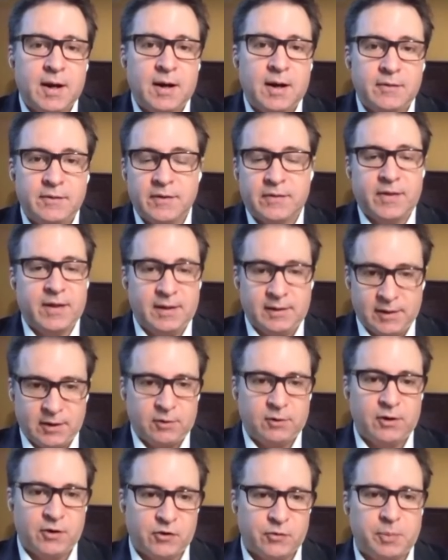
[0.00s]
Uh, that they
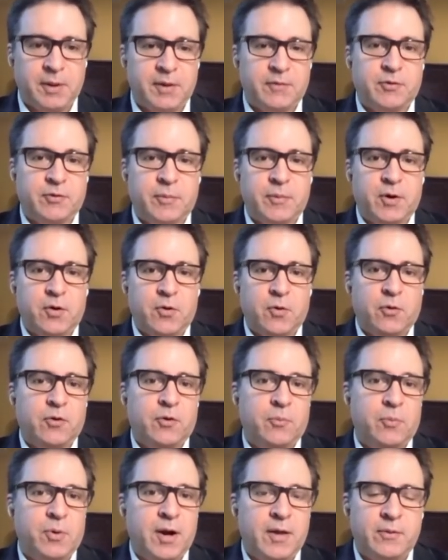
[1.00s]
literally split from their
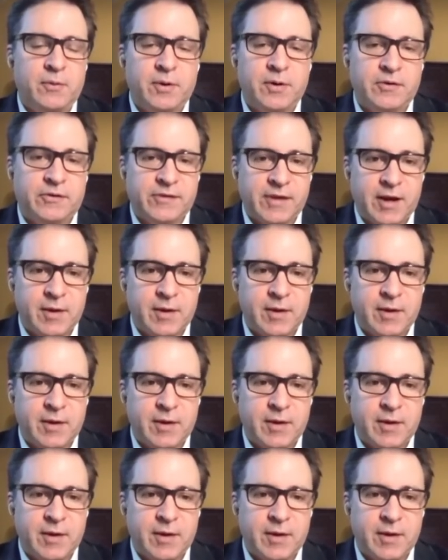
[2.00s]
northern brethren,